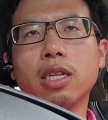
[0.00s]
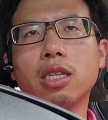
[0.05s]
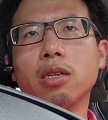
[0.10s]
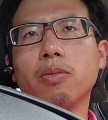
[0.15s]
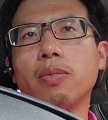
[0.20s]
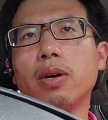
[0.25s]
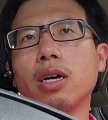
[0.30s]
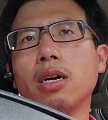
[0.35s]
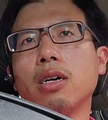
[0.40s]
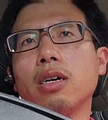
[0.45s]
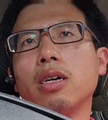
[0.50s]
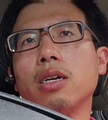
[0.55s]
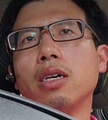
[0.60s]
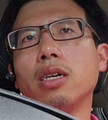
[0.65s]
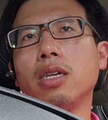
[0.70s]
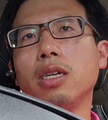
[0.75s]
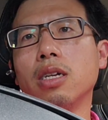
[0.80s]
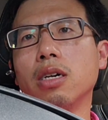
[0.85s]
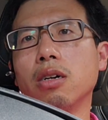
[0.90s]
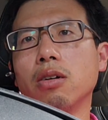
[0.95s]
It's about,
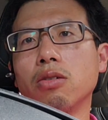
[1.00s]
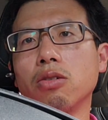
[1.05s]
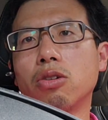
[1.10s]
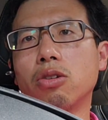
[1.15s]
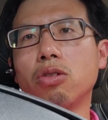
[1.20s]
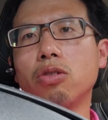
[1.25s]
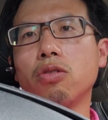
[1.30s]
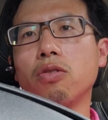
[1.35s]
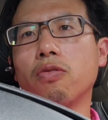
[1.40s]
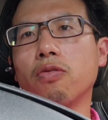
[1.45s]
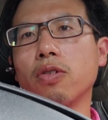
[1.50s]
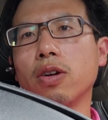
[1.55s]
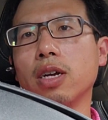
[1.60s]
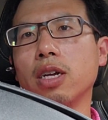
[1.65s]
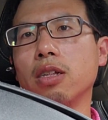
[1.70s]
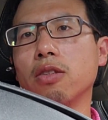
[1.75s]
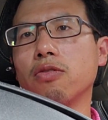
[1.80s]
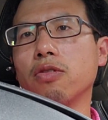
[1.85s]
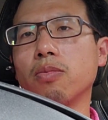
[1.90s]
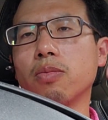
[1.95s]
two
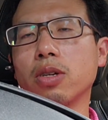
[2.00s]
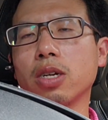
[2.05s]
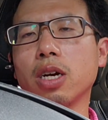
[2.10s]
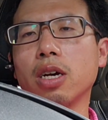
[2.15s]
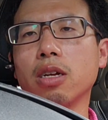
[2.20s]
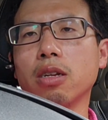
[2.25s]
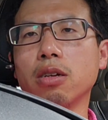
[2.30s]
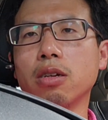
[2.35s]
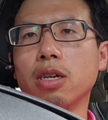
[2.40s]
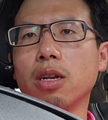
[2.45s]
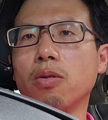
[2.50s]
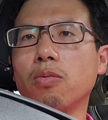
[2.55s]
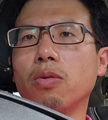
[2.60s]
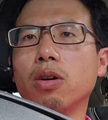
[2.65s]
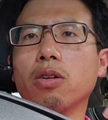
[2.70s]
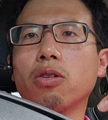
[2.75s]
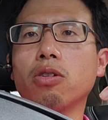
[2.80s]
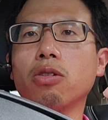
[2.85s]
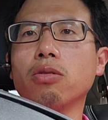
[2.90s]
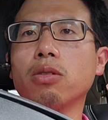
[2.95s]
friends from childhood, and
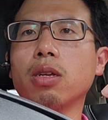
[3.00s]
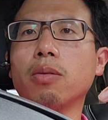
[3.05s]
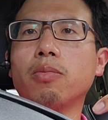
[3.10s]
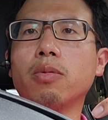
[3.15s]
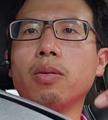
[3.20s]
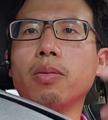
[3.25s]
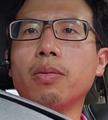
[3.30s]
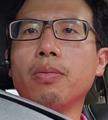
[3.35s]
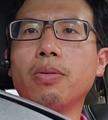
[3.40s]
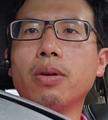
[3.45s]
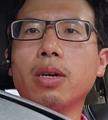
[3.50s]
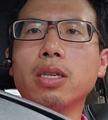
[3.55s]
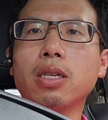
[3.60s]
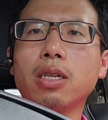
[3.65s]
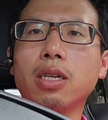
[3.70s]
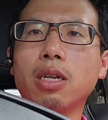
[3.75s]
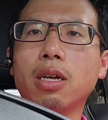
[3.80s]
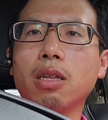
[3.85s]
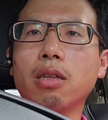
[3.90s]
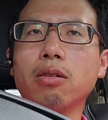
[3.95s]
one grows up to be
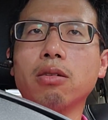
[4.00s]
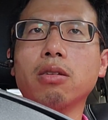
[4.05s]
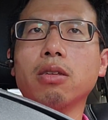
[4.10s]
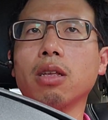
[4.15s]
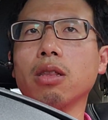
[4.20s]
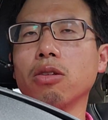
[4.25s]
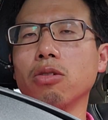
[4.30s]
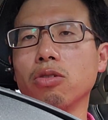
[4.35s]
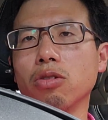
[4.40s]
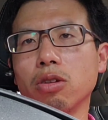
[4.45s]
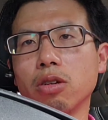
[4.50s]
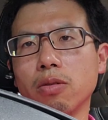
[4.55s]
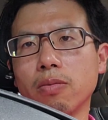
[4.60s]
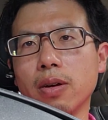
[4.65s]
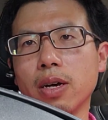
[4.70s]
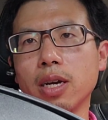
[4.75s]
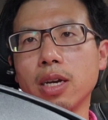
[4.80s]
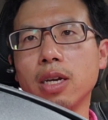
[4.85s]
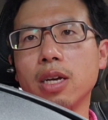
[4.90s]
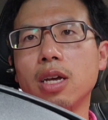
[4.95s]
president, other is a loser,
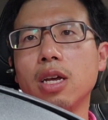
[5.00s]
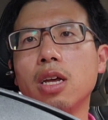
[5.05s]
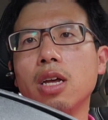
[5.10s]
right?